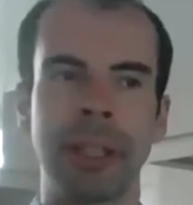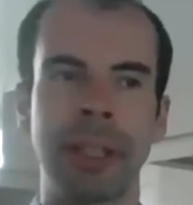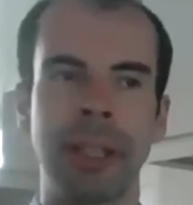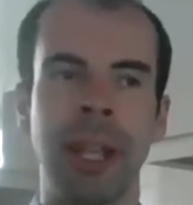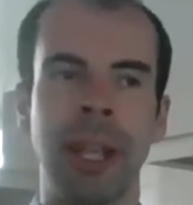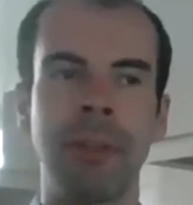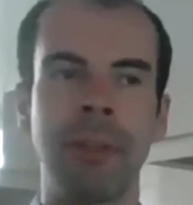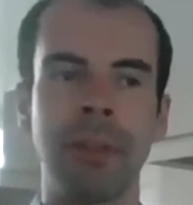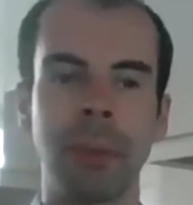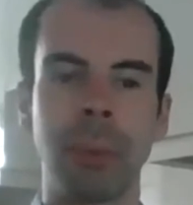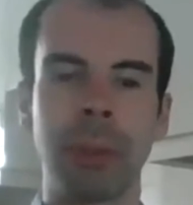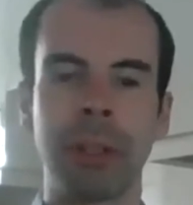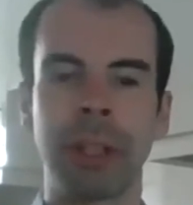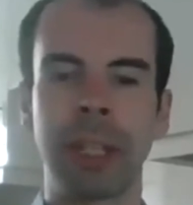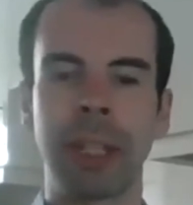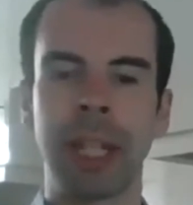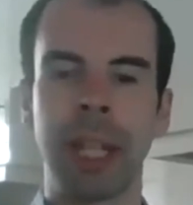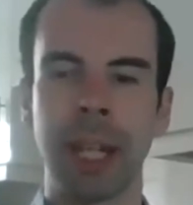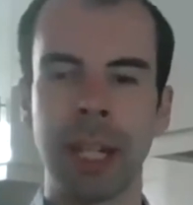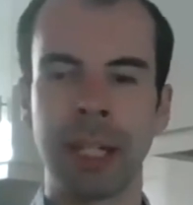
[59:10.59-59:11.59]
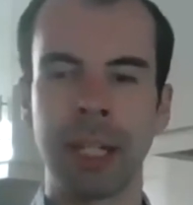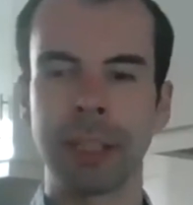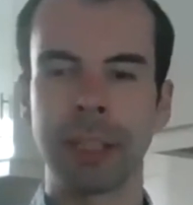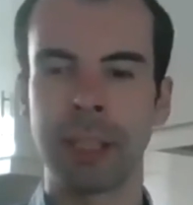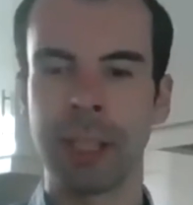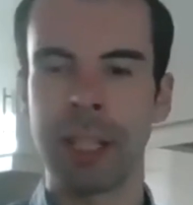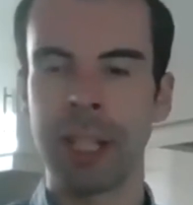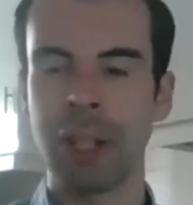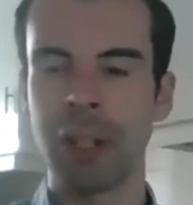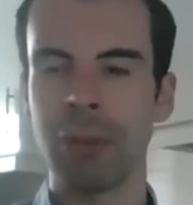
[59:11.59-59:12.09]
And if it were the case
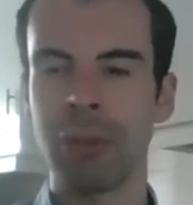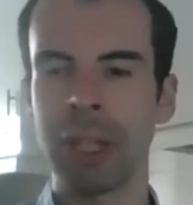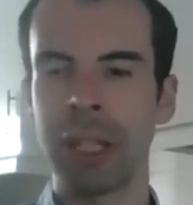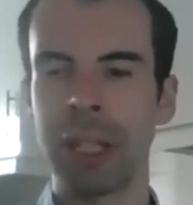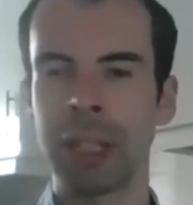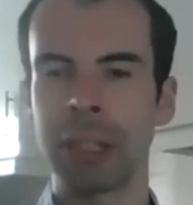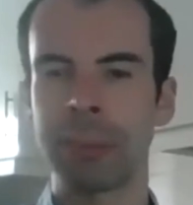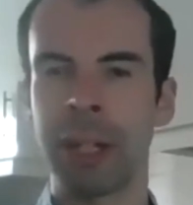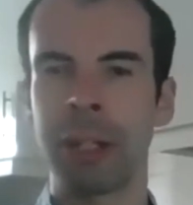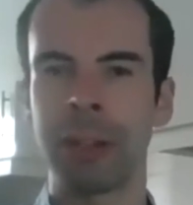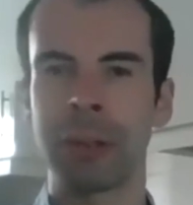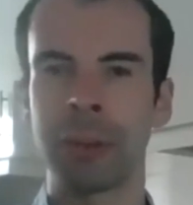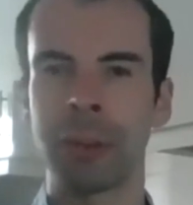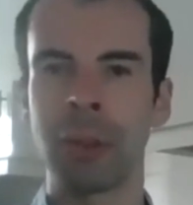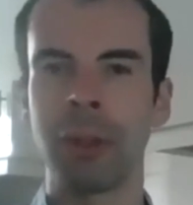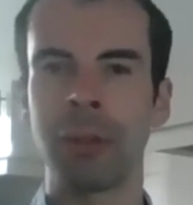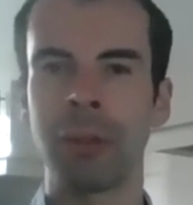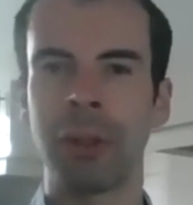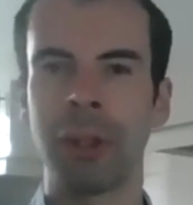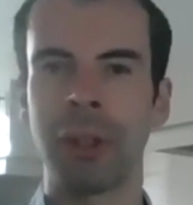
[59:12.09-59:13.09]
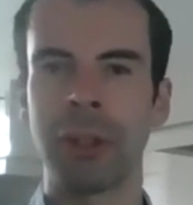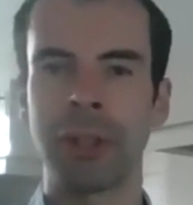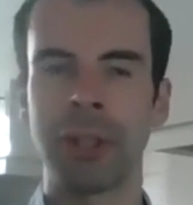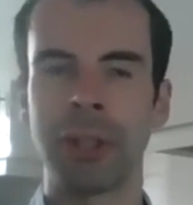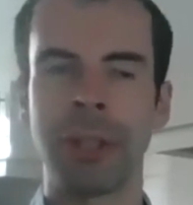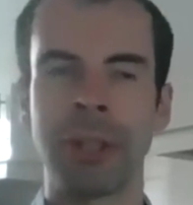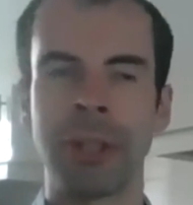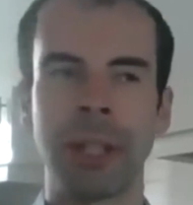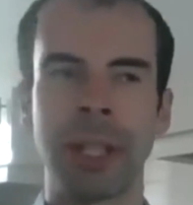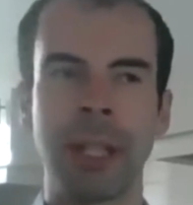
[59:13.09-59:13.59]
that each of these parallel
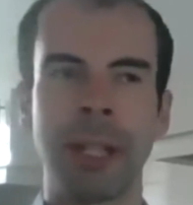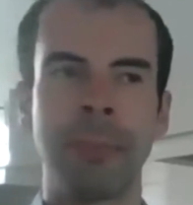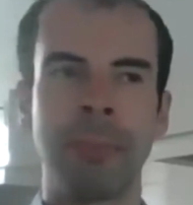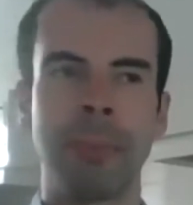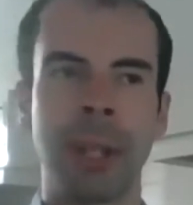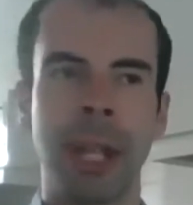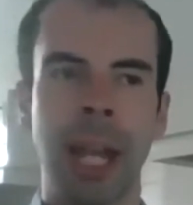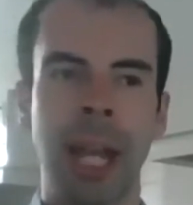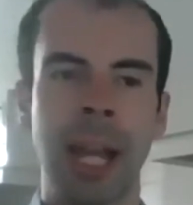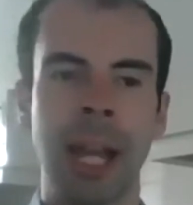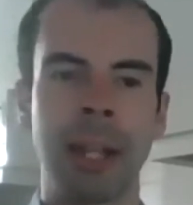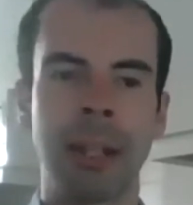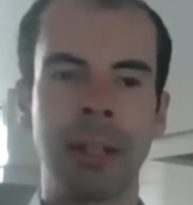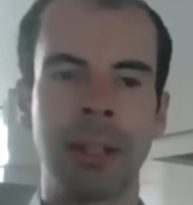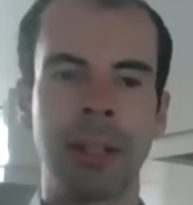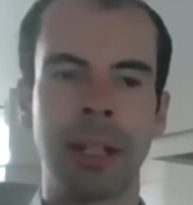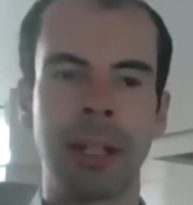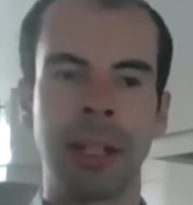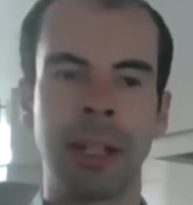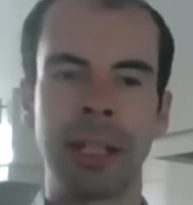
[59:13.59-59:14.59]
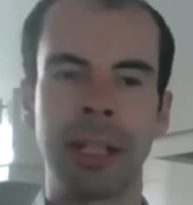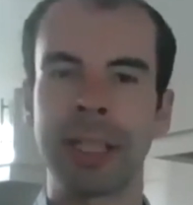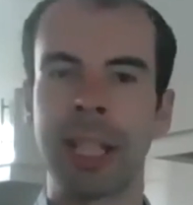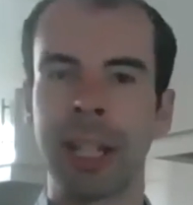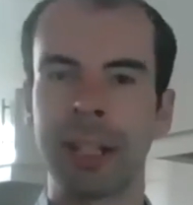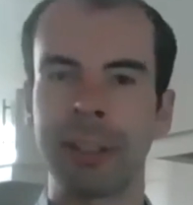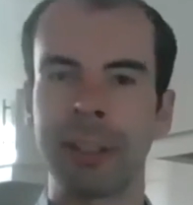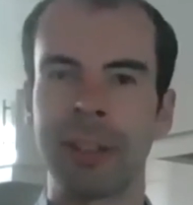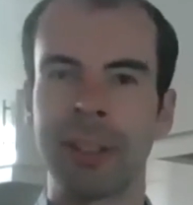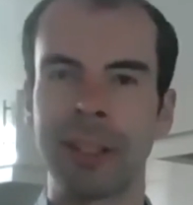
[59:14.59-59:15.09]
universes had
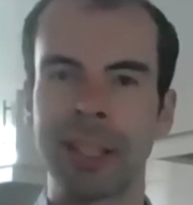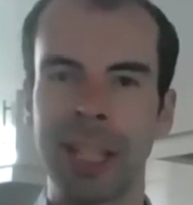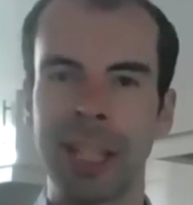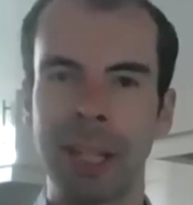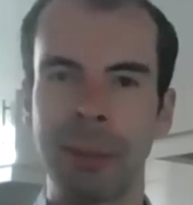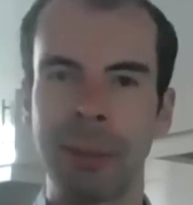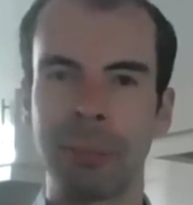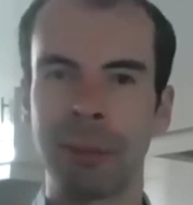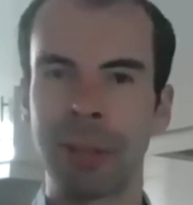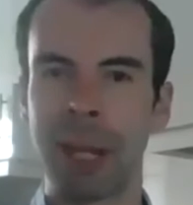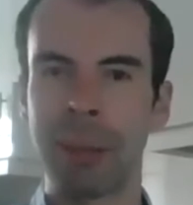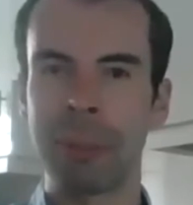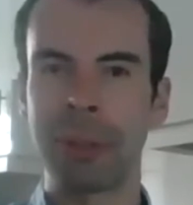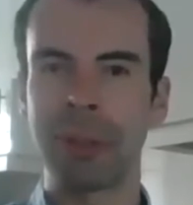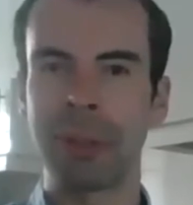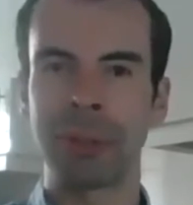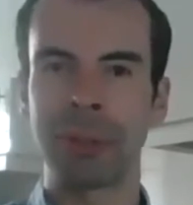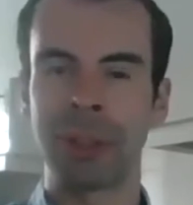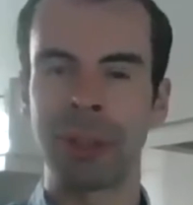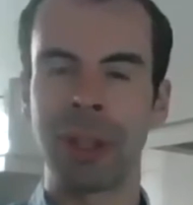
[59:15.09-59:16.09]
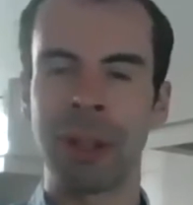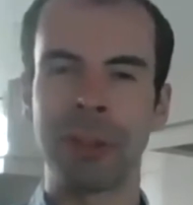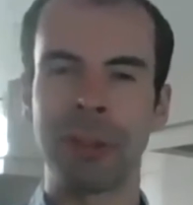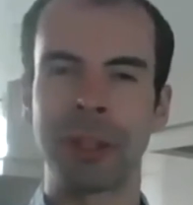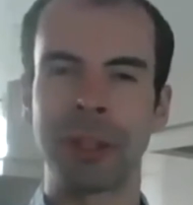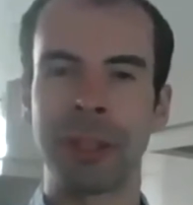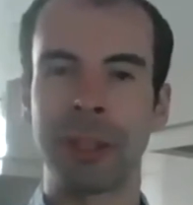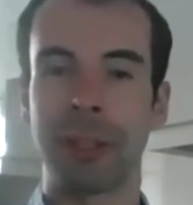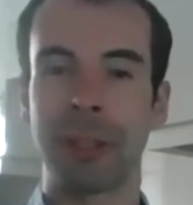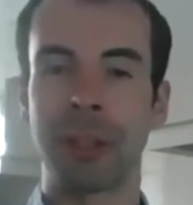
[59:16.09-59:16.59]
exactly the same parameters and
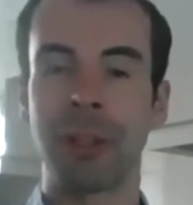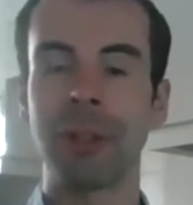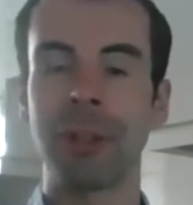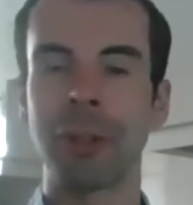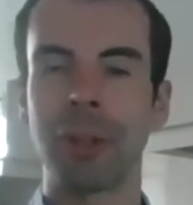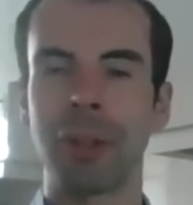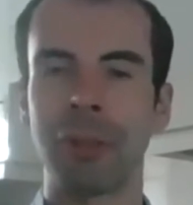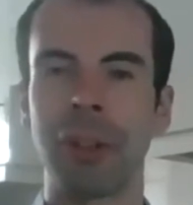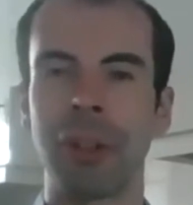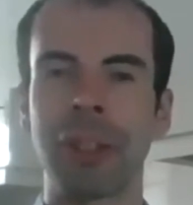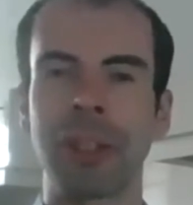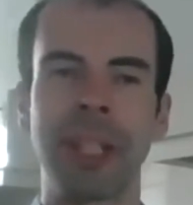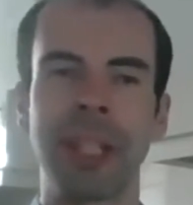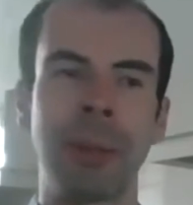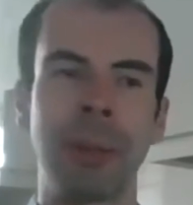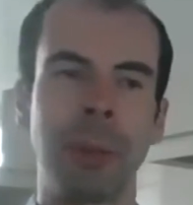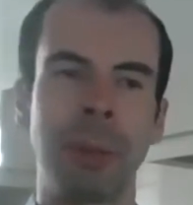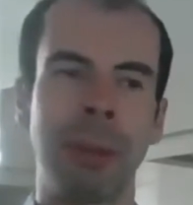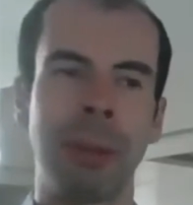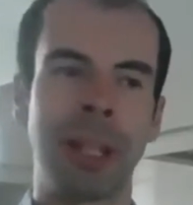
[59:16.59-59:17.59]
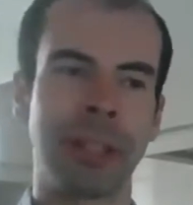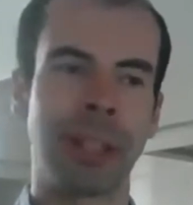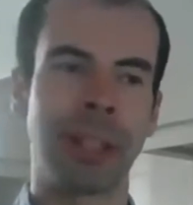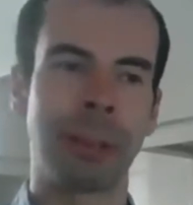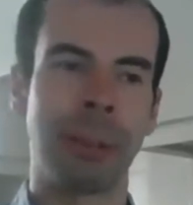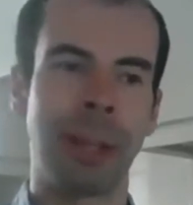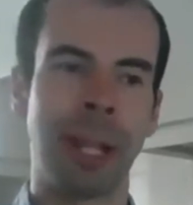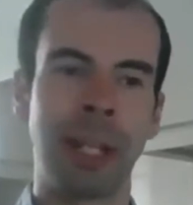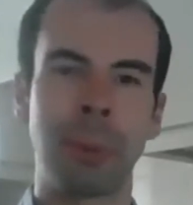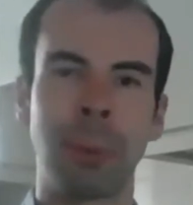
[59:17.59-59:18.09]
constants as in our universe, then we might
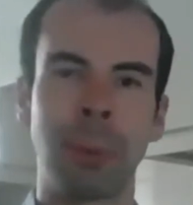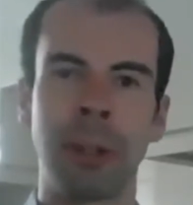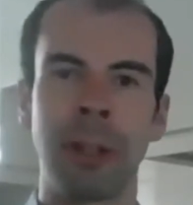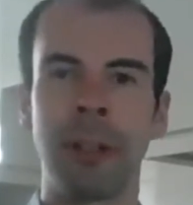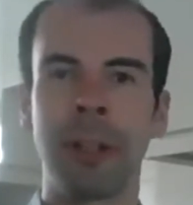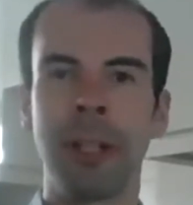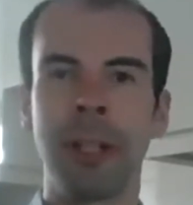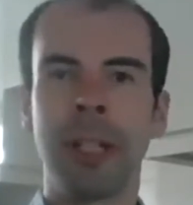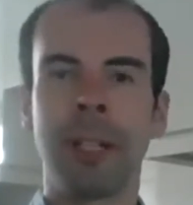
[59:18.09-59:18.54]
suspect, well,